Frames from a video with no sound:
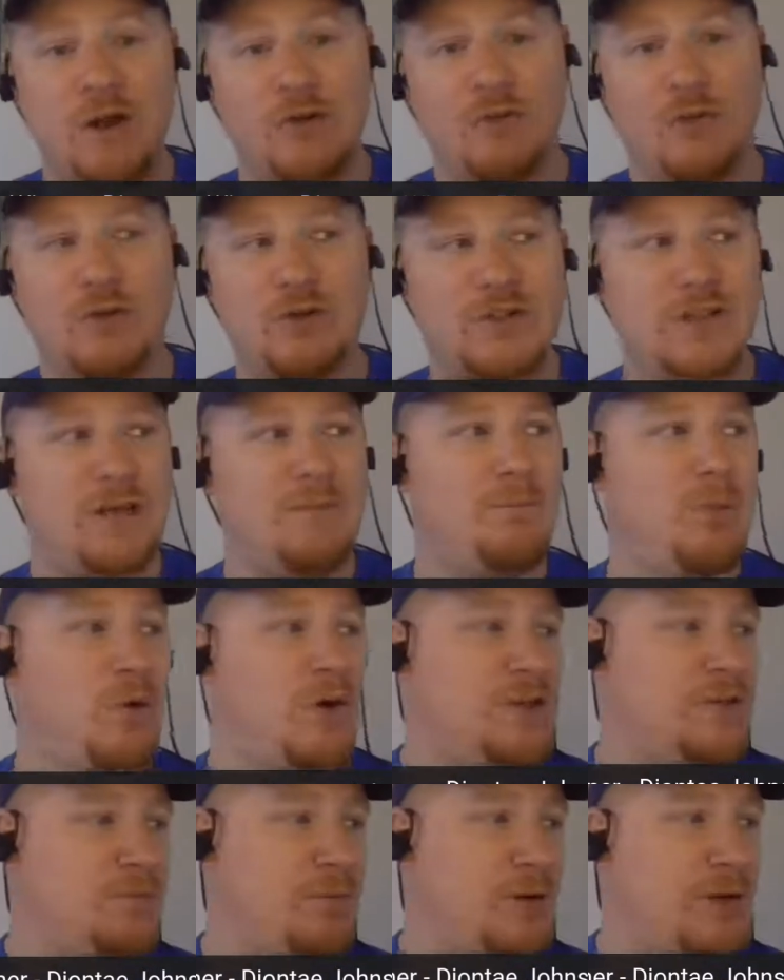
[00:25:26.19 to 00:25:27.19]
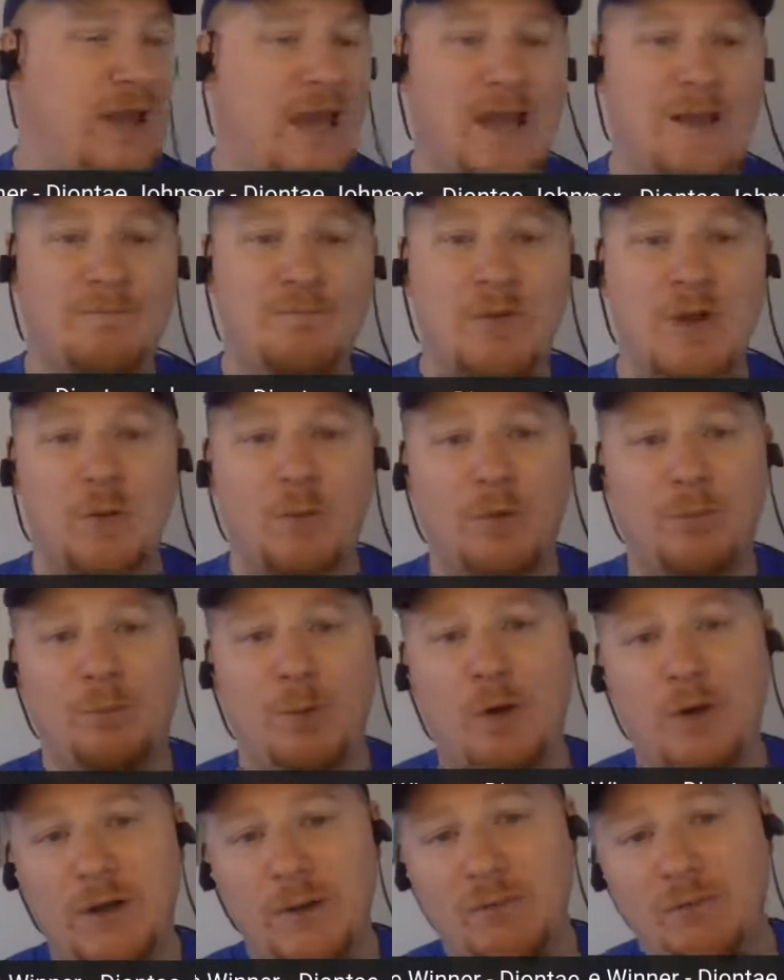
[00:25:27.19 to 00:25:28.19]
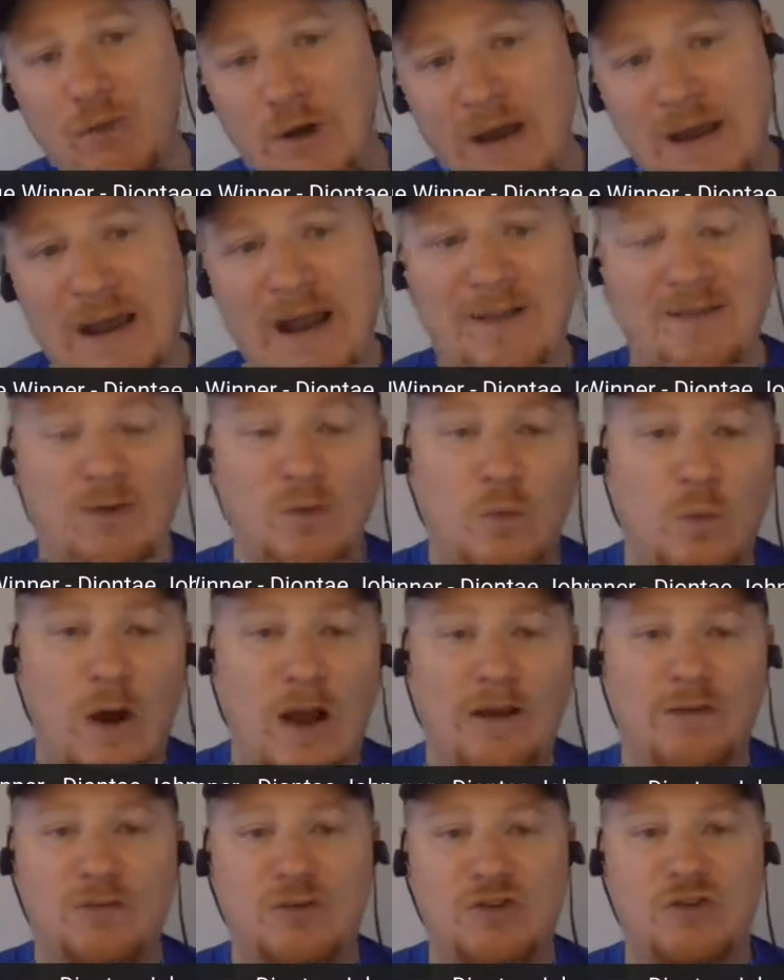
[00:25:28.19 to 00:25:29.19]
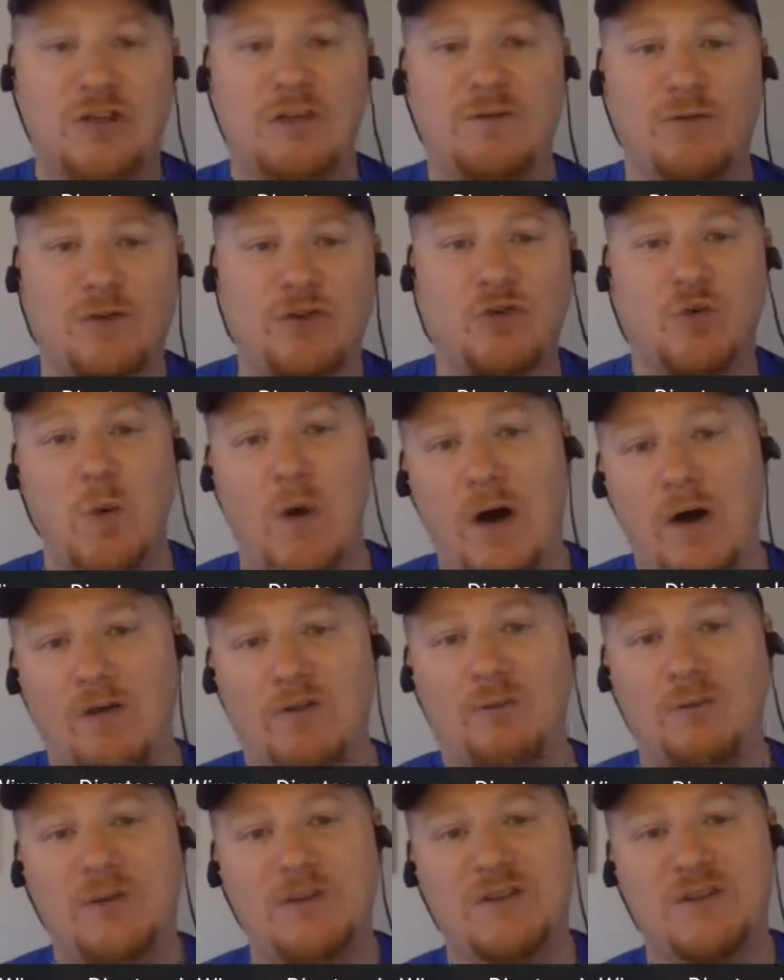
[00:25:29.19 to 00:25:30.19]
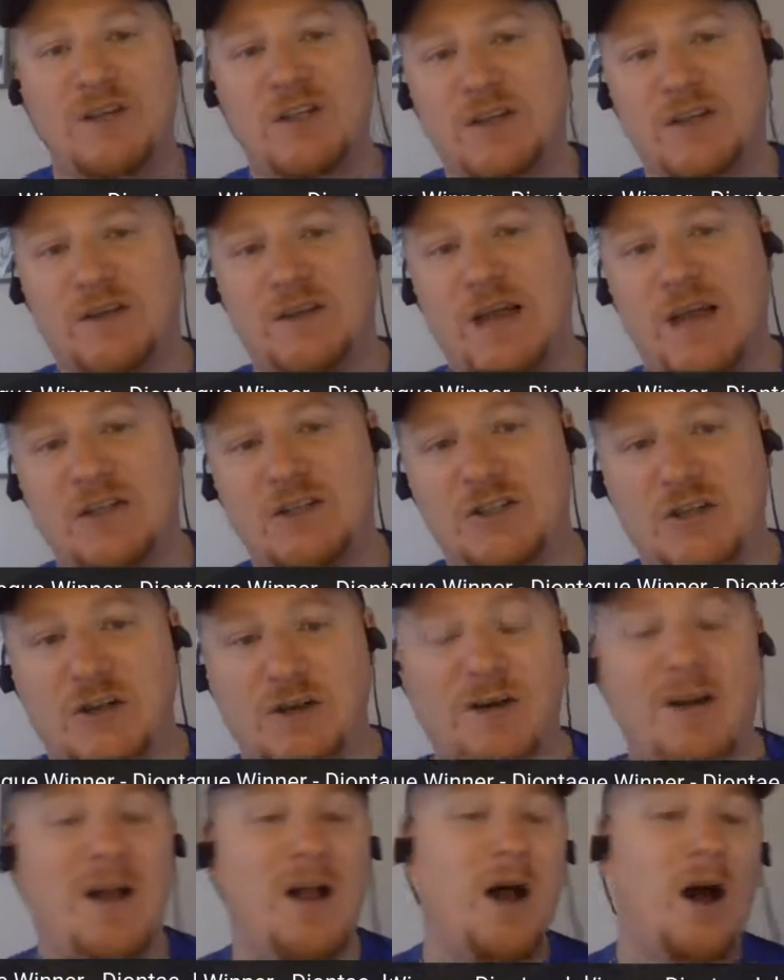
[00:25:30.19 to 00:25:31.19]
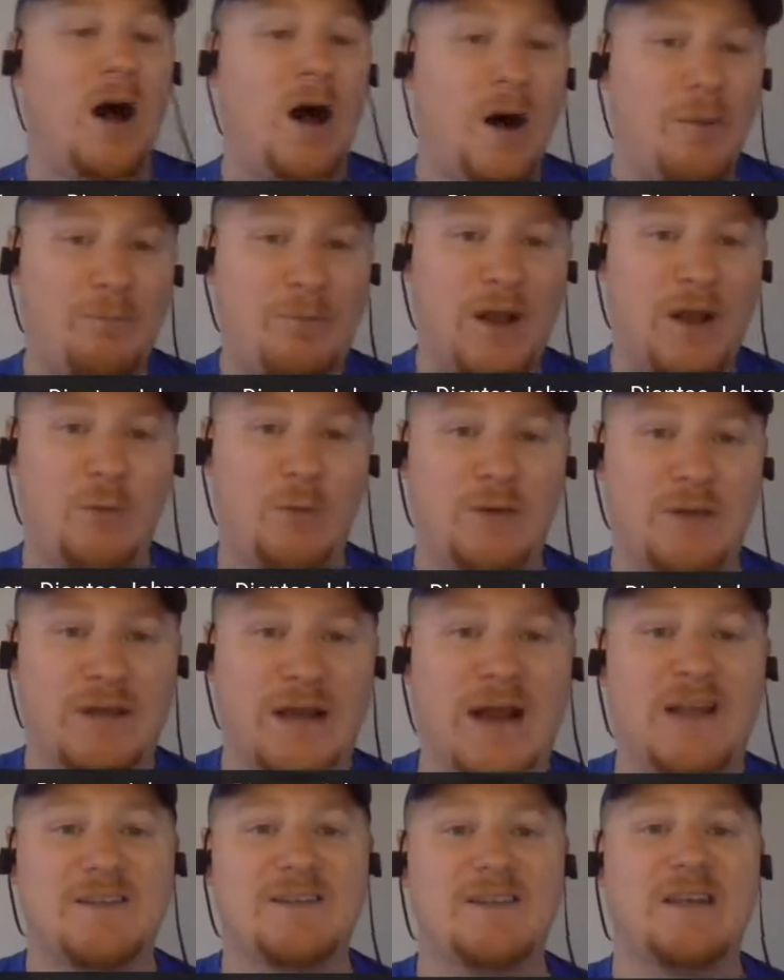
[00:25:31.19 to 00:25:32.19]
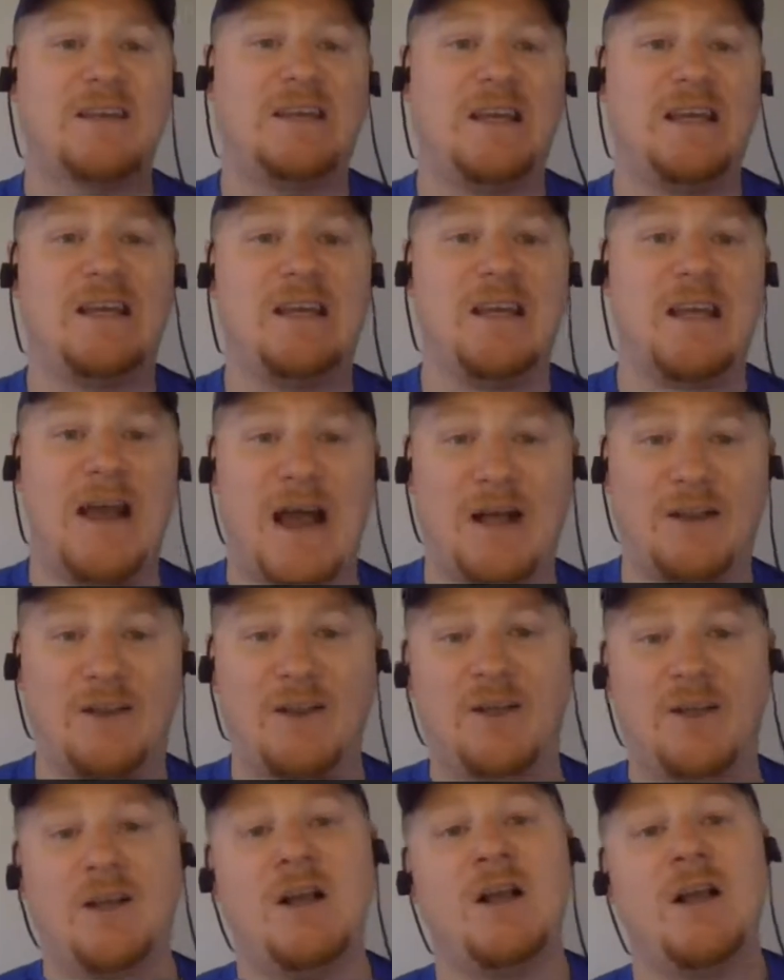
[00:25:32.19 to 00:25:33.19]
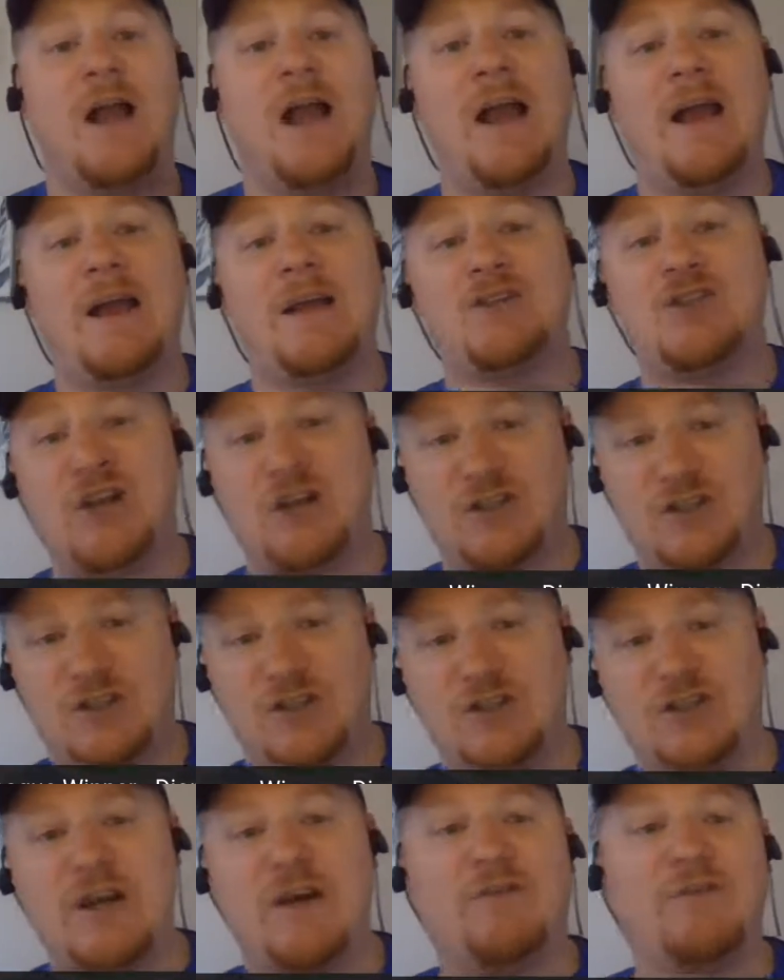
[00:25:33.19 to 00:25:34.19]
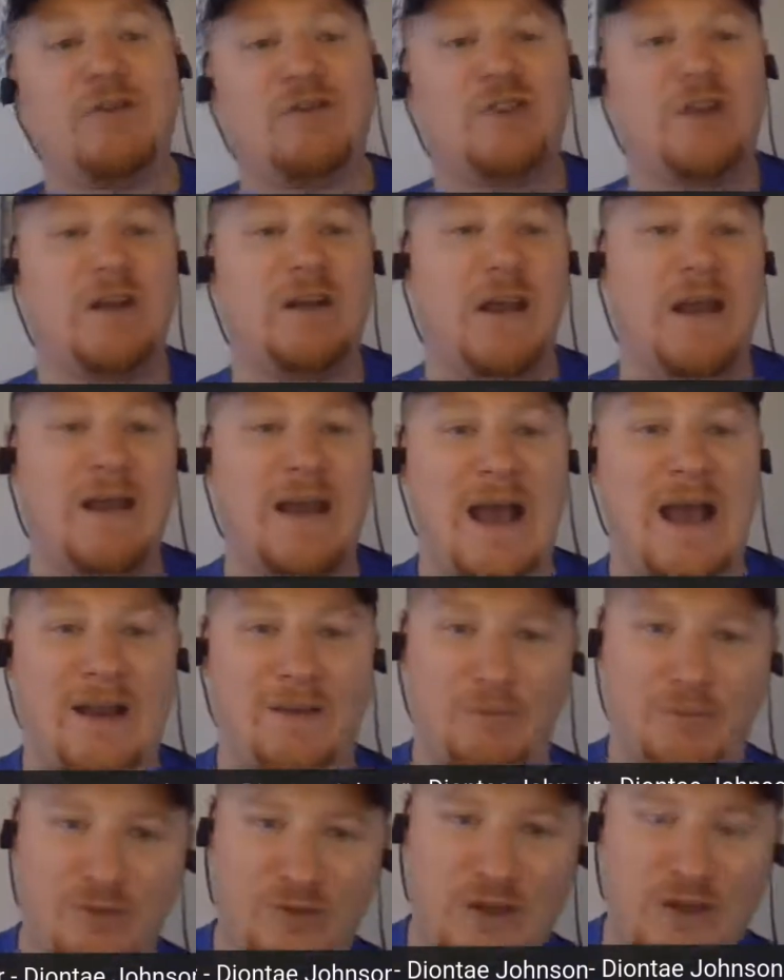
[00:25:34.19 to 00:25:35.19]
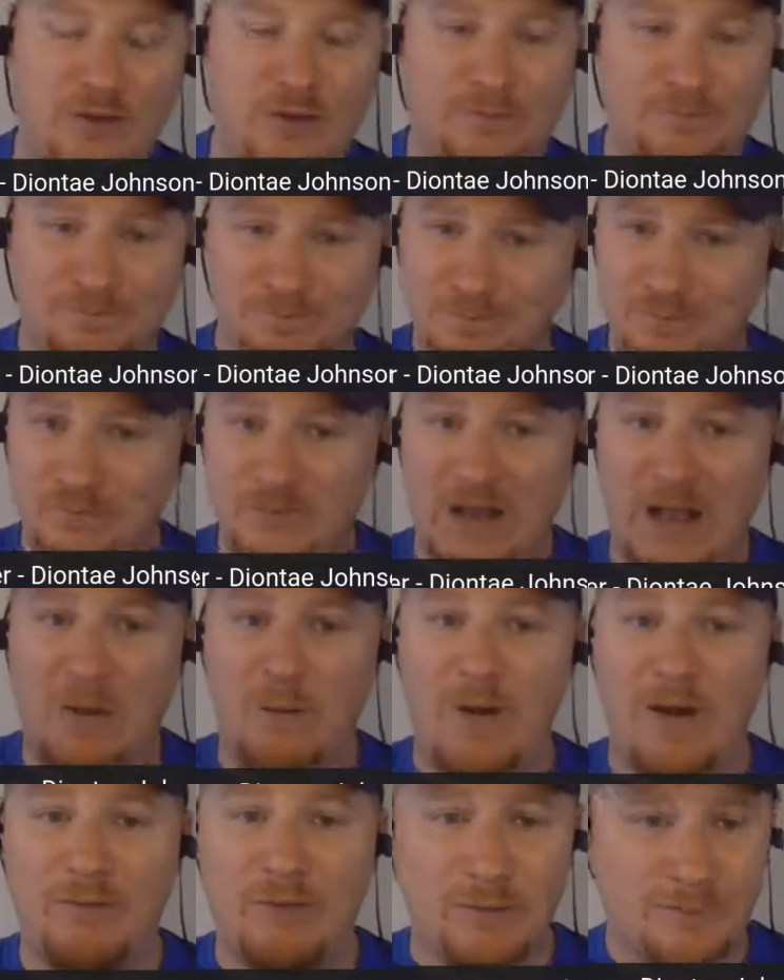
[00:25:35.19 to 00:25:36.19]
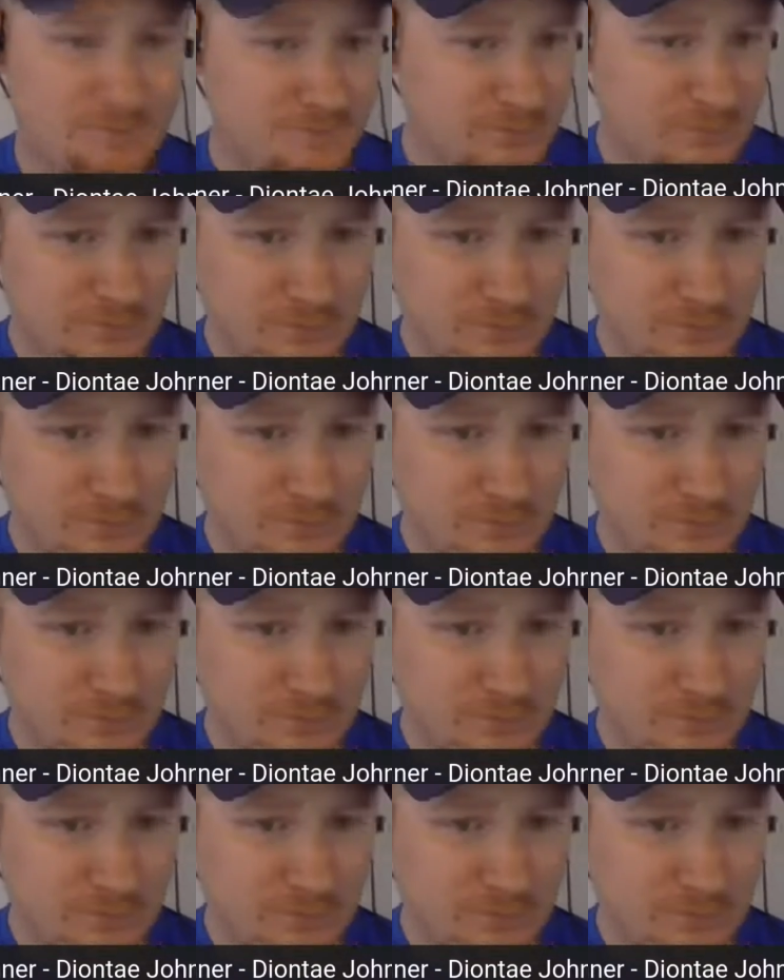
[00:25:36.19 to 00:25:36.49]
14 points per game would put him right at the wide receiver 12 position last year, up there with guys like Keenan Allen and Justin Jefferson and Adam Thielen. However,